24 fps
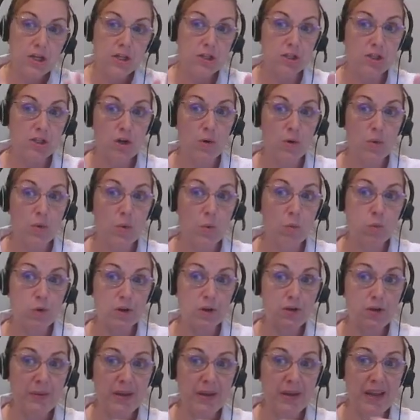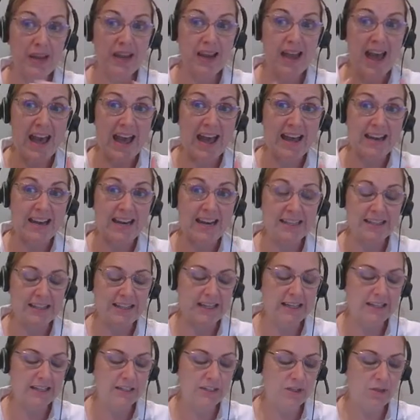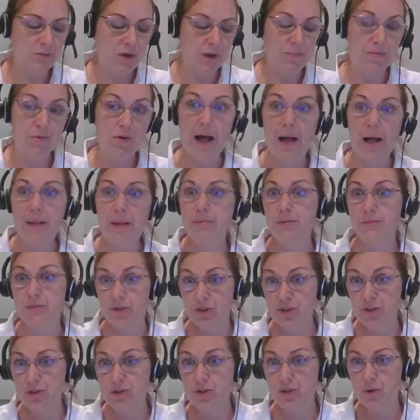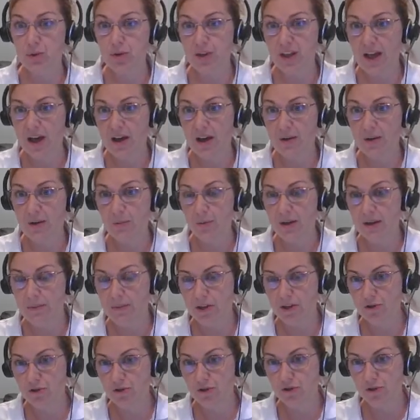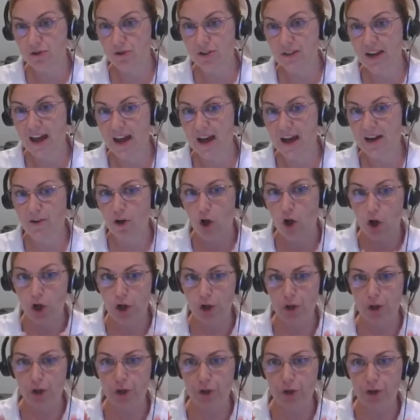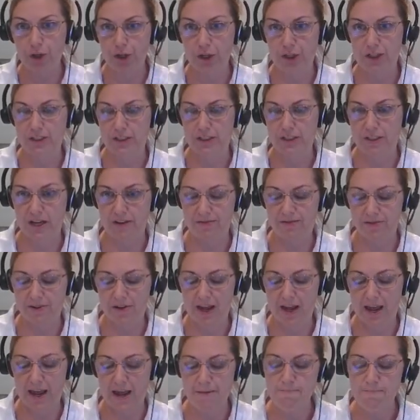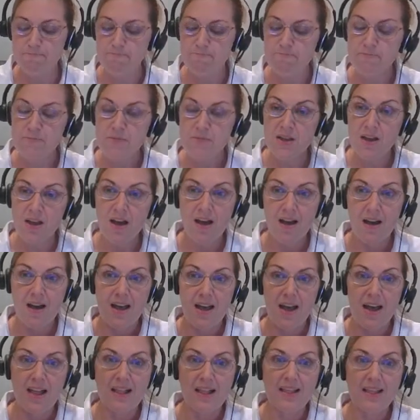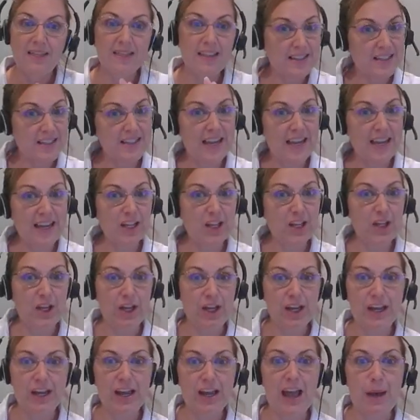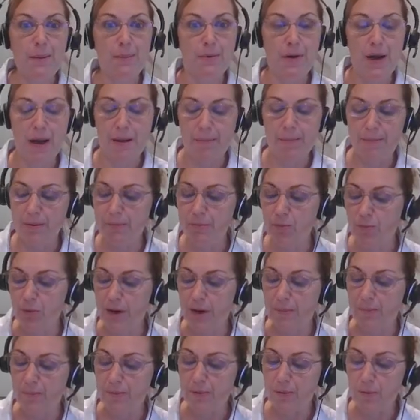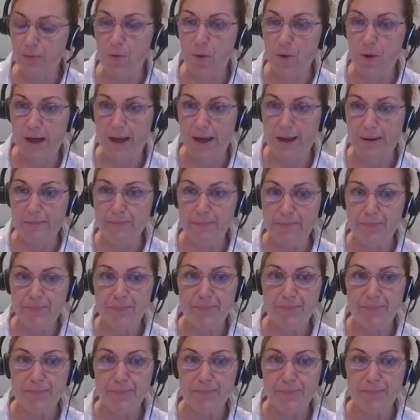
So we'll be adding things to our problems just so that we be sure to have all the good stuff. Okay. Let's take a look at problem number one.